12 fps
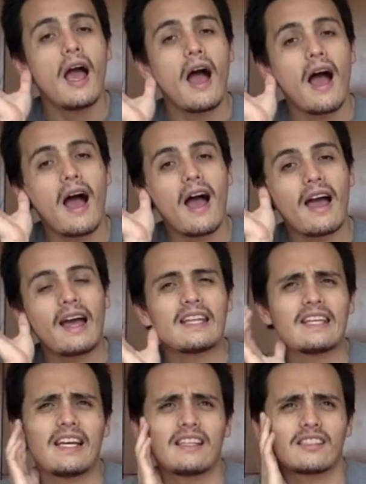And
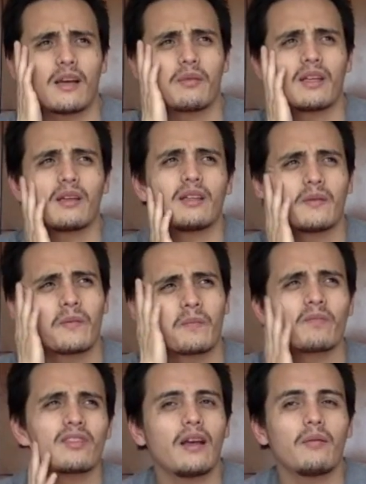yes, I
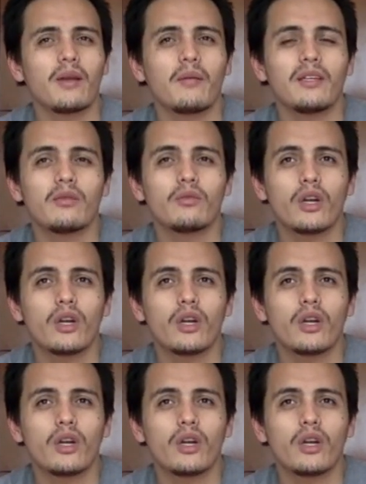mean,